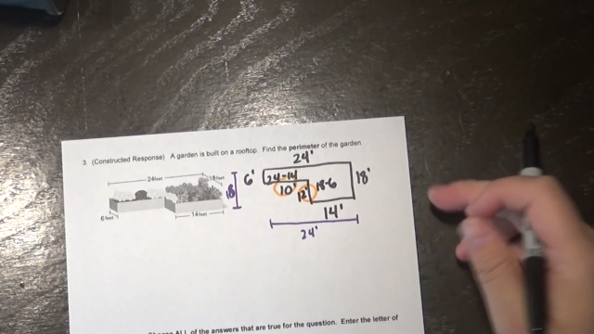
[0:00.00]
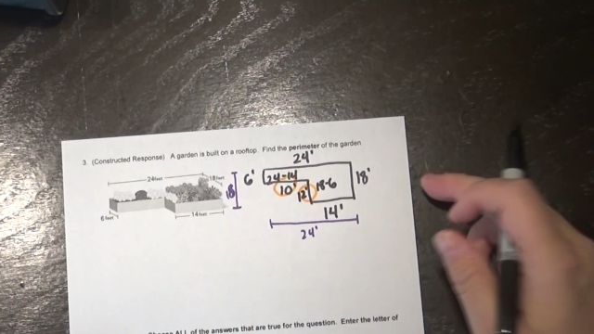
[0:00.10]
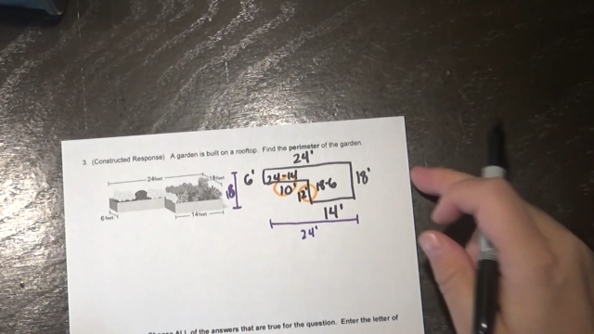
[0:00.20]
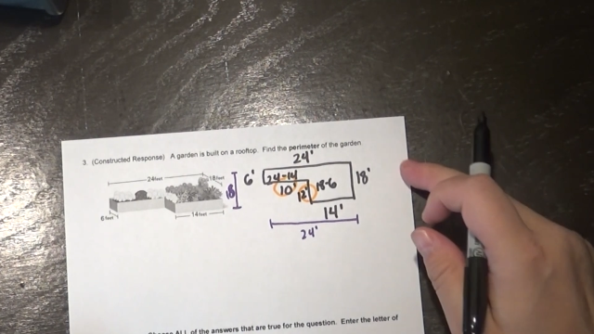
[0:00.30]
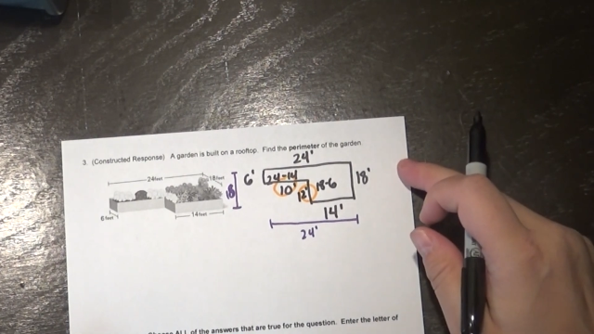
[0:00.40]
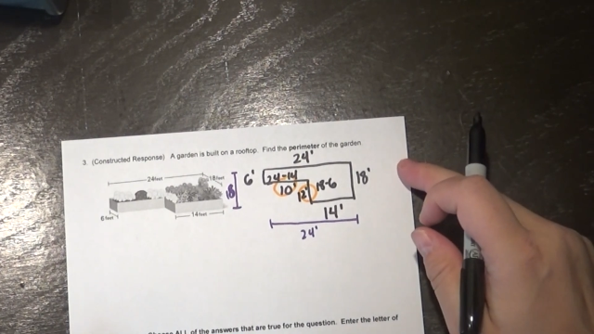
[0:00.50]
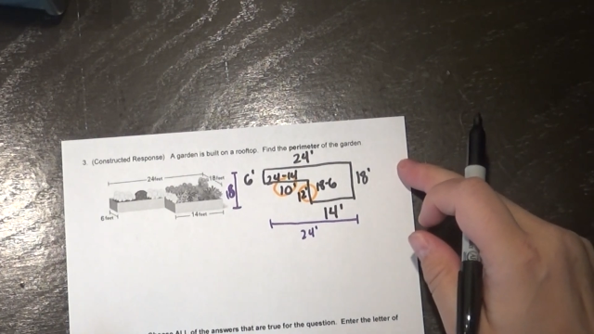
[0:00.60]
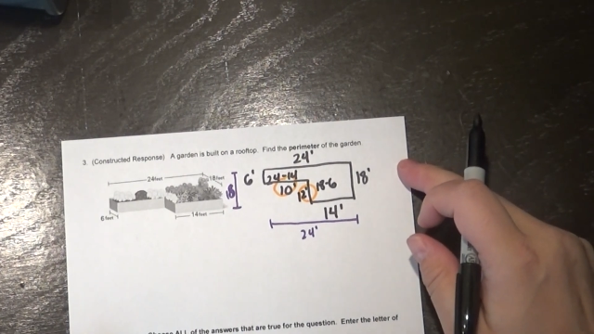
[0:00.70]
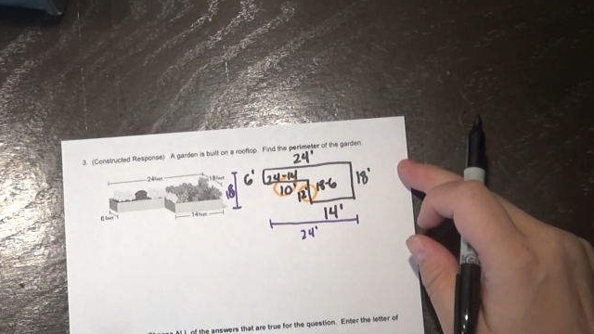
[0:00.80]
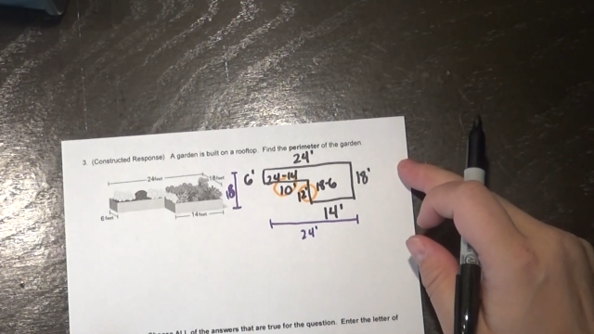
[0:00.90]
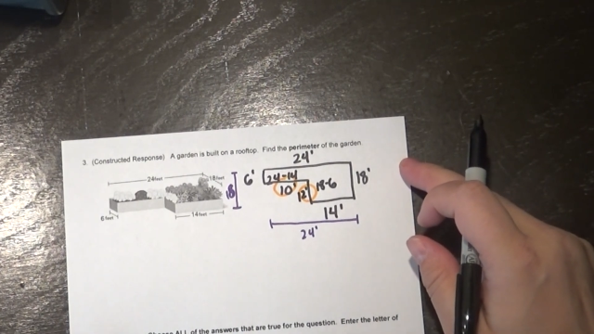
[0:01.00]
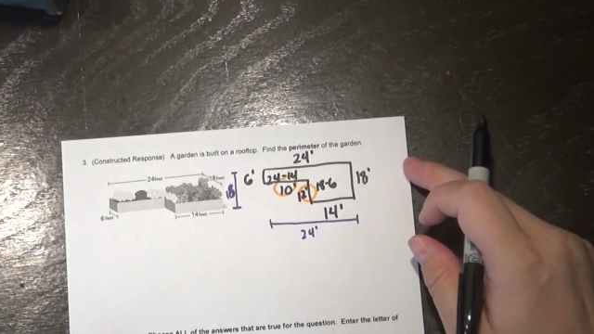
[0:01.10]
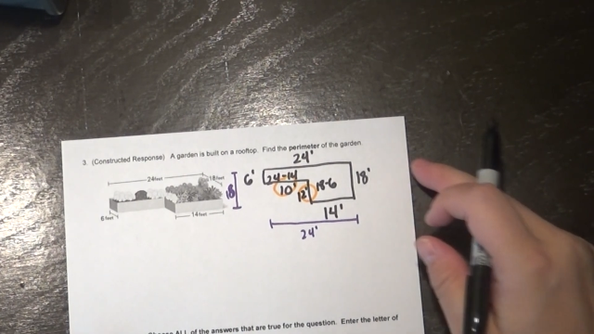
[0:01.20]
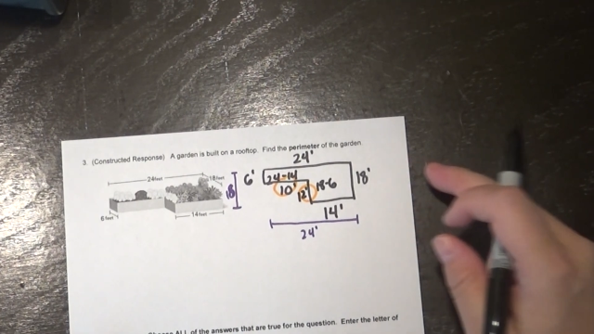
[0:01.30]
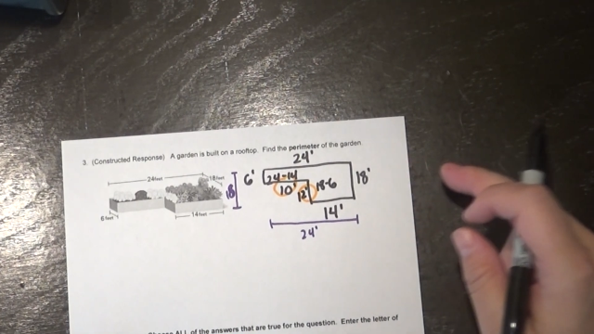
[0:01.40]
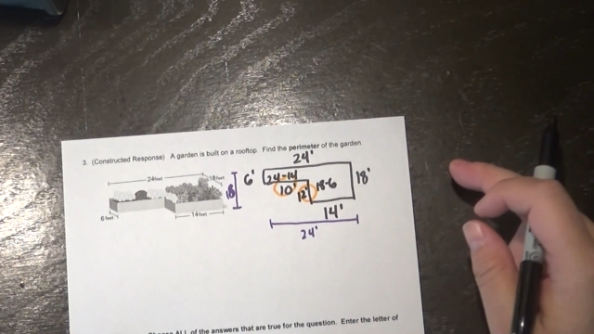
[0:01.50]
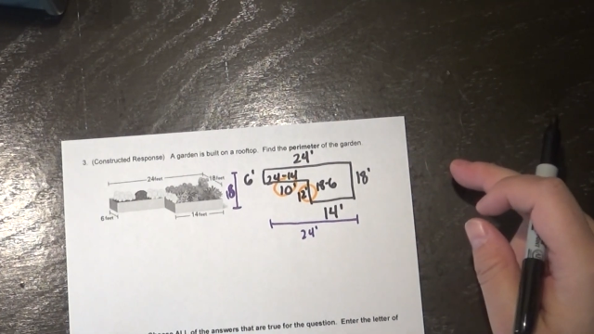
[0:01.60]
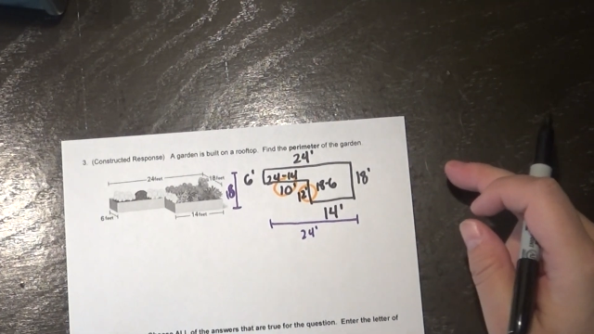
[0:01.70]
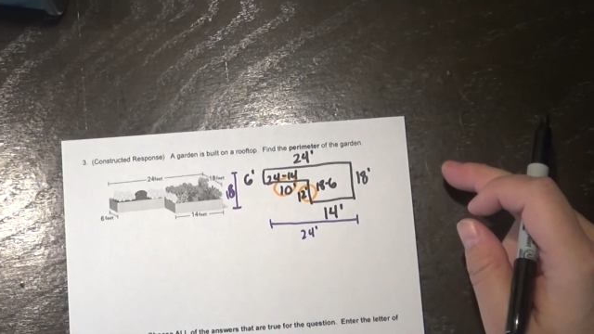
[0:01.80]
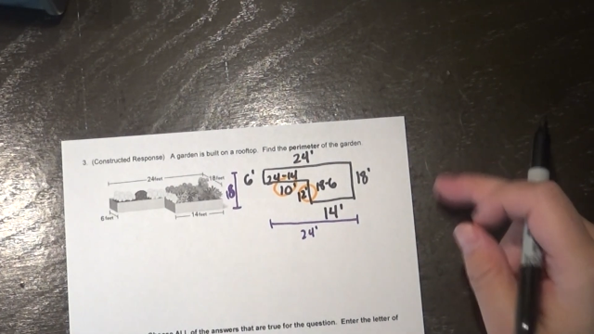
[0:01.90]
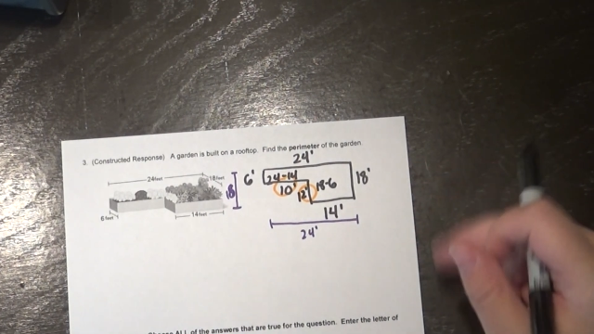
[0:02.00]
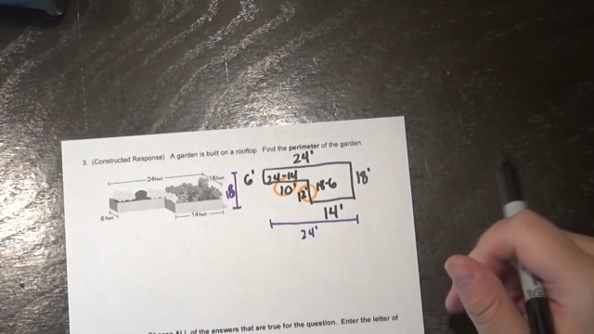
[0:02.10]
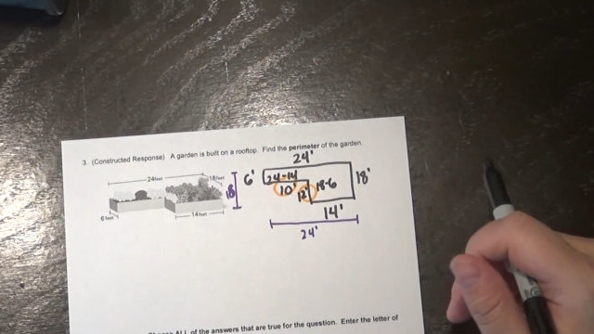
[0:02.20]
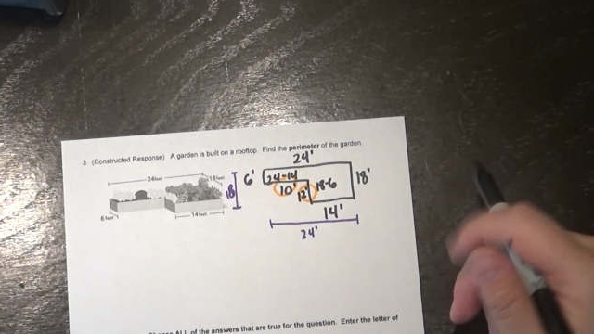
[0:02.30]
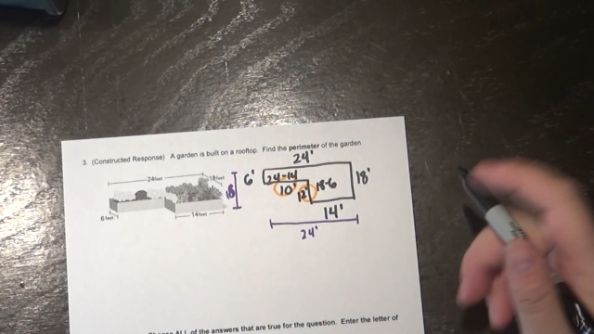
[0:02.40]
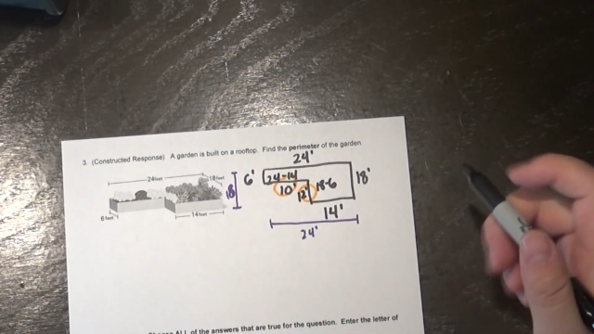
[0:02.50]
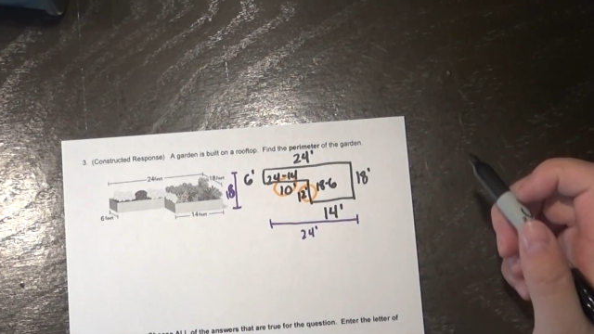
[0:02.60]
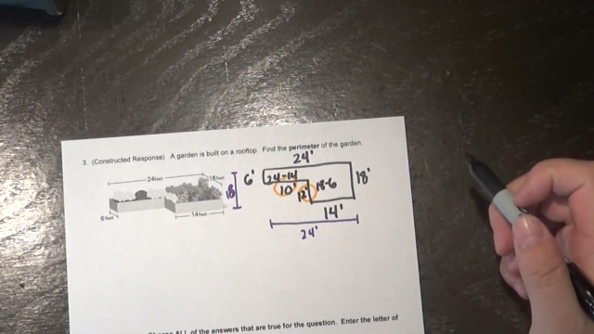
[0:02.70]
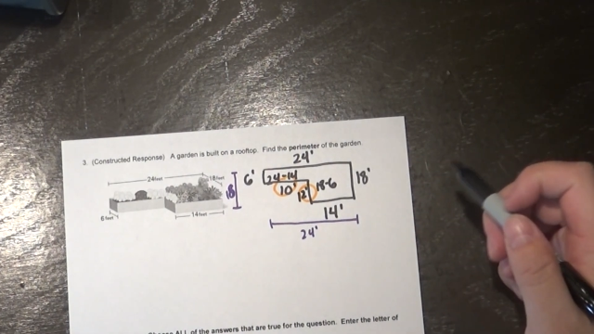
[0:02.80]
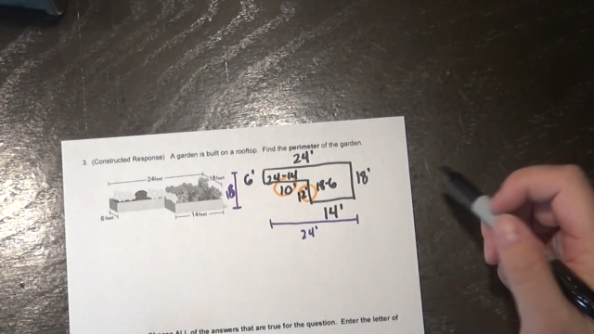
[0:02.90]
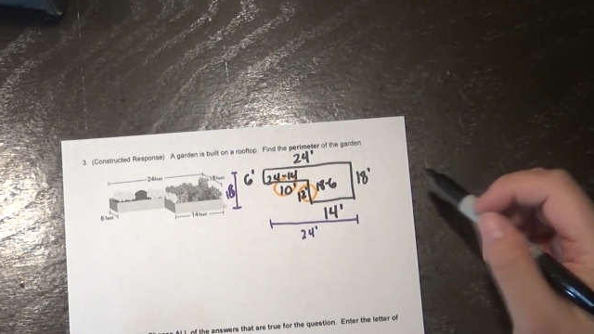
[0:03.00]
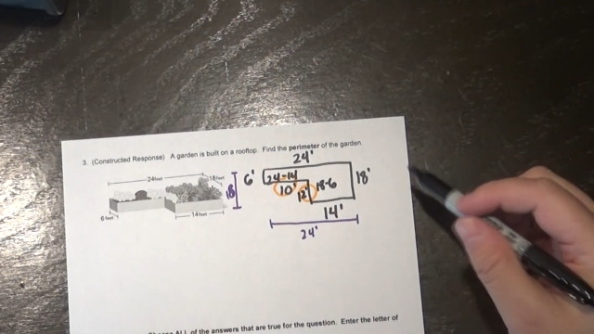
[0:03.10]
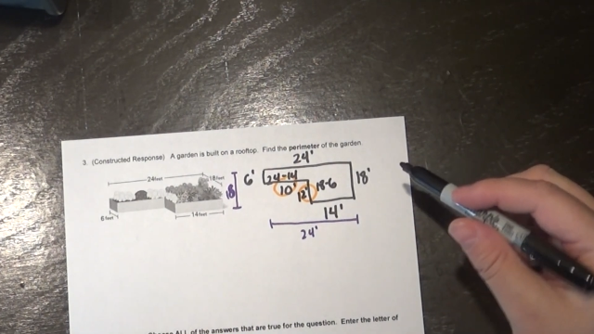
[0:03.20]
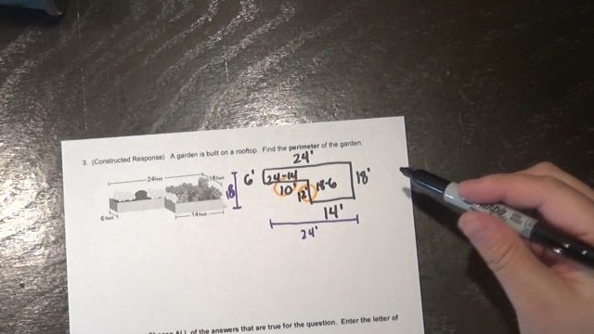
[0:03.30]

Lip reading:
[unreadable: no face in view]